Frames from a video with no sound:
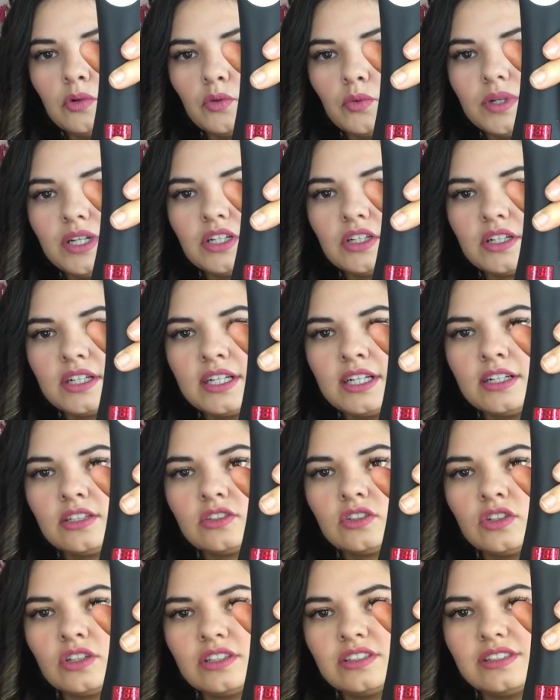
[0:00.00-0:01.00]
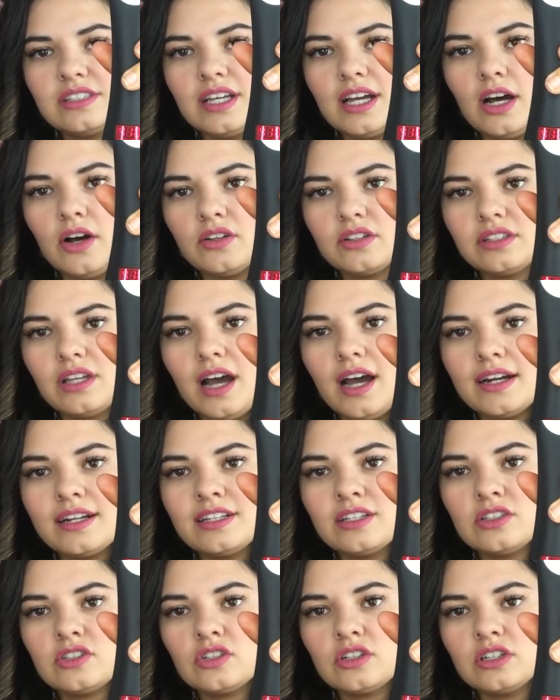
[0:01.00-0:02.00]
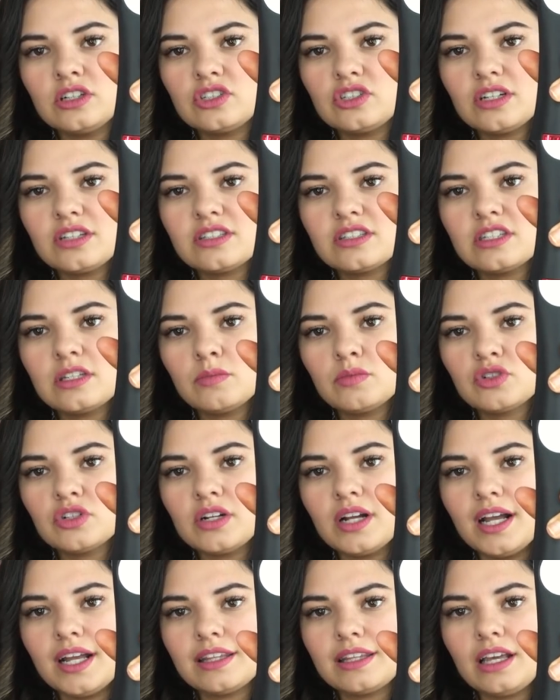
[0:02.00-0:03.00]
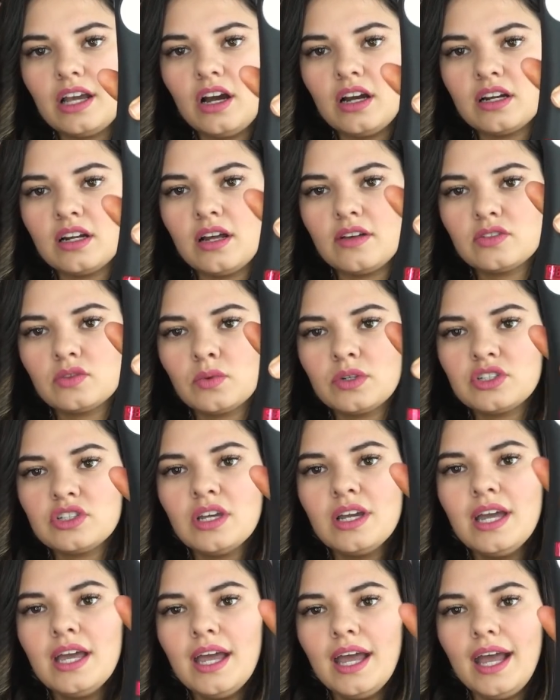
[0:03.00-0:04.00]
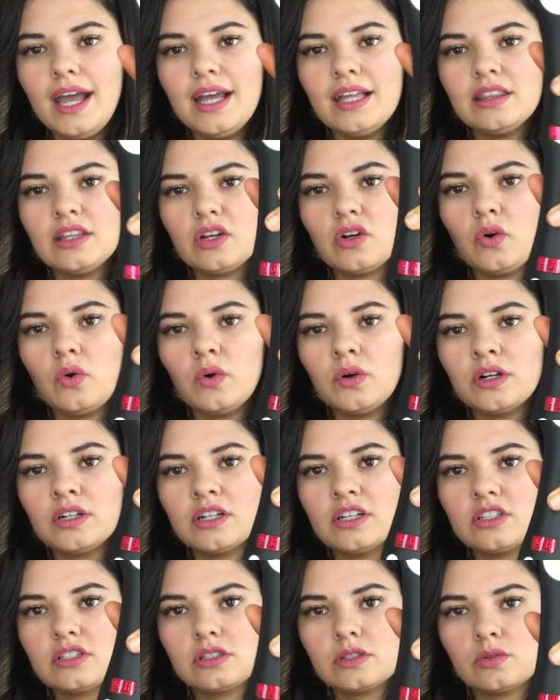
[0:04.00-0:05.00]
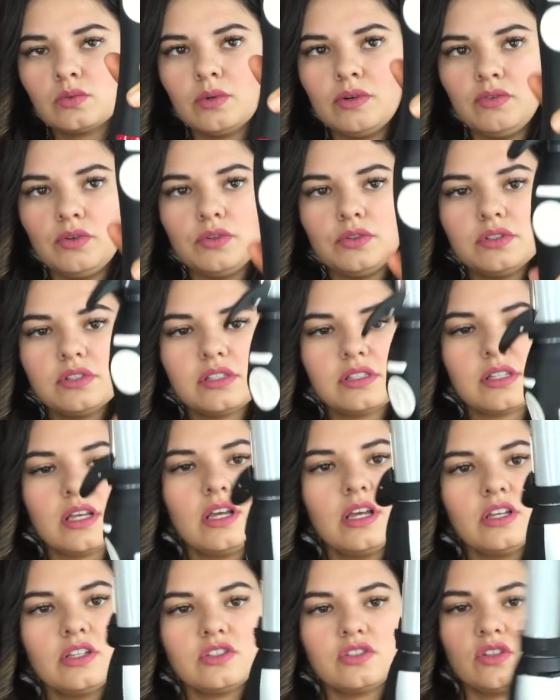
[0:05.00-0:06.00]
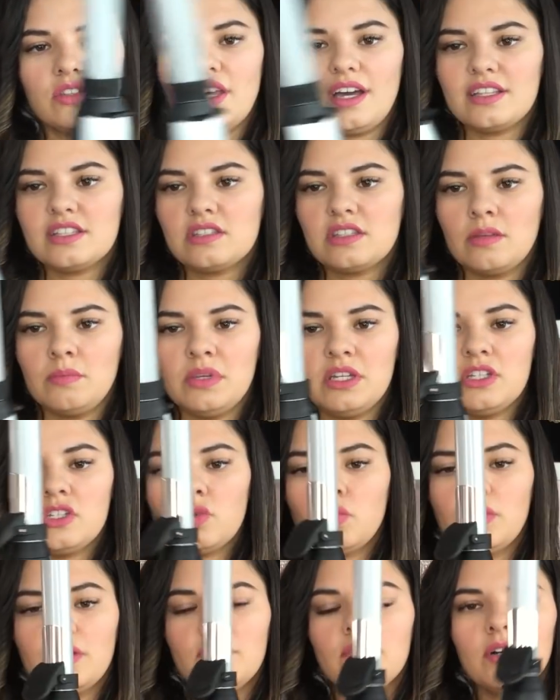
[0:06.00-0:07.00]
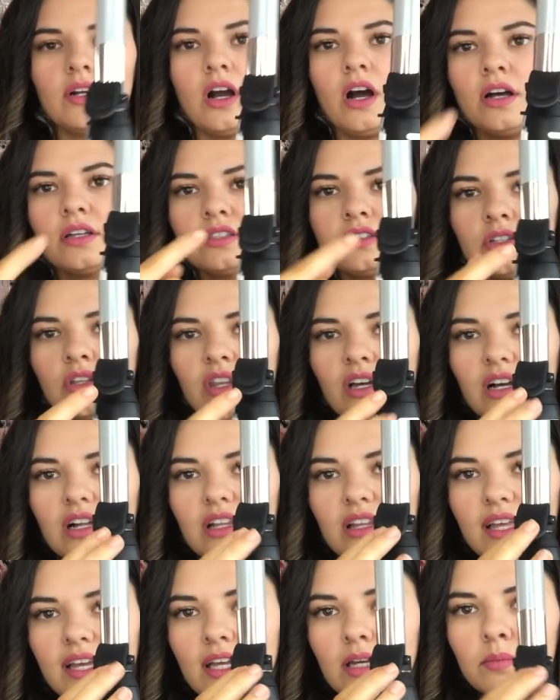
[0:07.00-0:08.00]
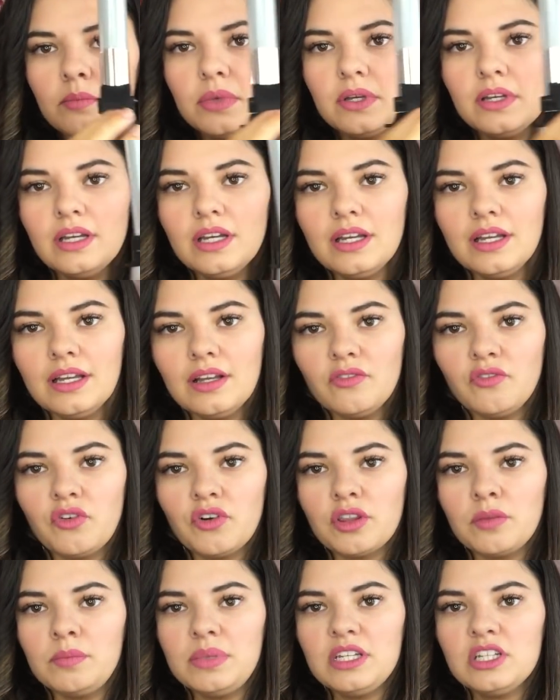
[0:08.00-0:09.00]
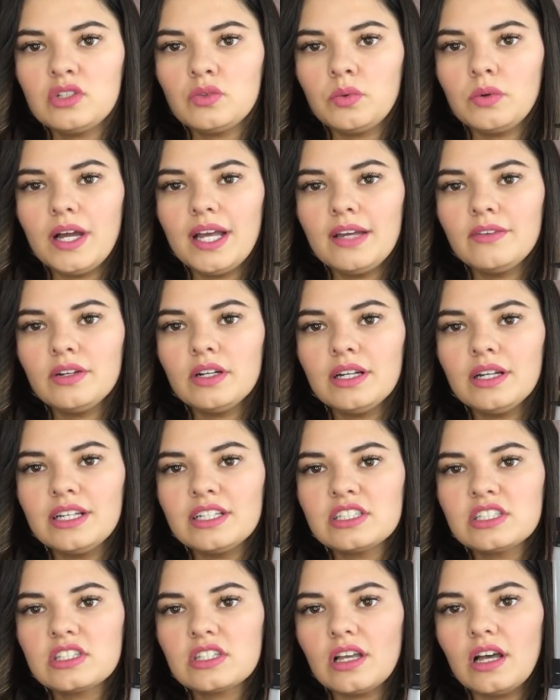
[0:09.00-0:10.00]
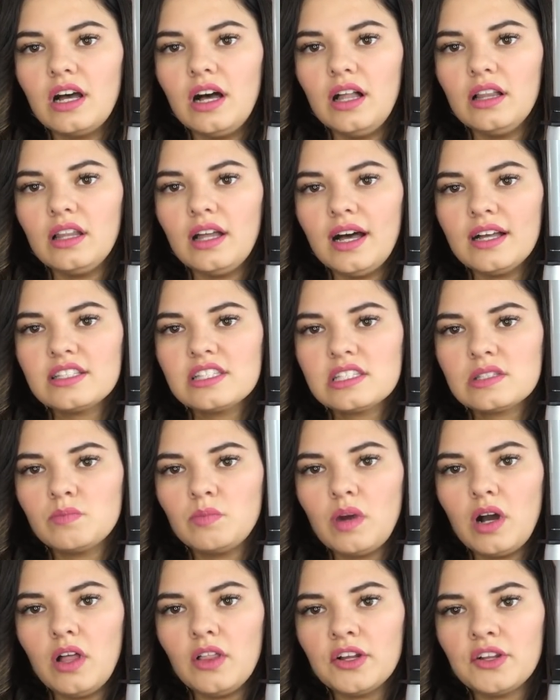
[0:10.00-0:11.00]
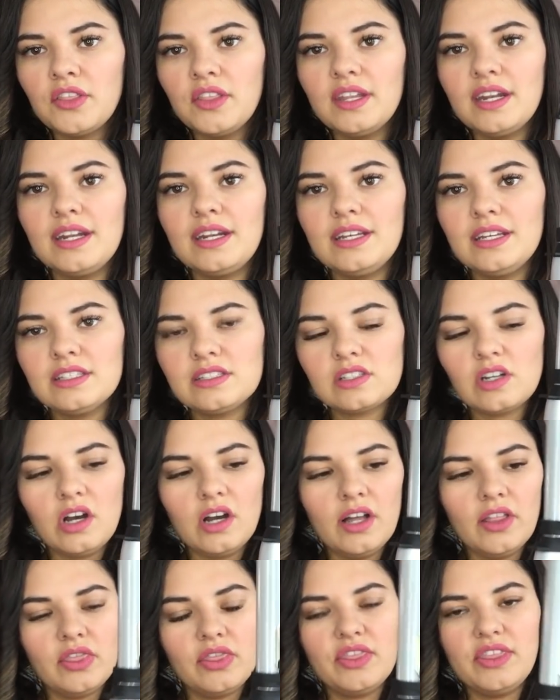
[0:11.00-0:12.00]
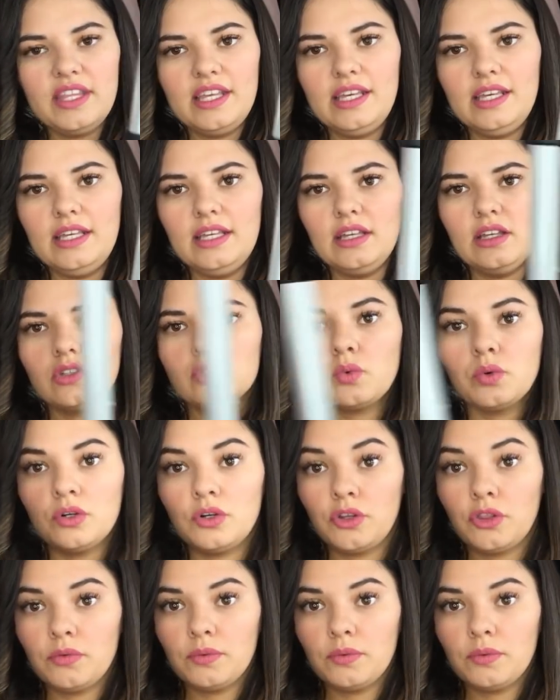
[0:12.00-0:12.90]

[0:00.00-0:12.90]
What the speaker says: reader here, so you can see how hot it is. You can adjust the temperature and the on and off switch, and the cord swivels. So that's the Beachwaver. Also, the clamp for the Beachwaver is a lot smaller than it is on the Twirl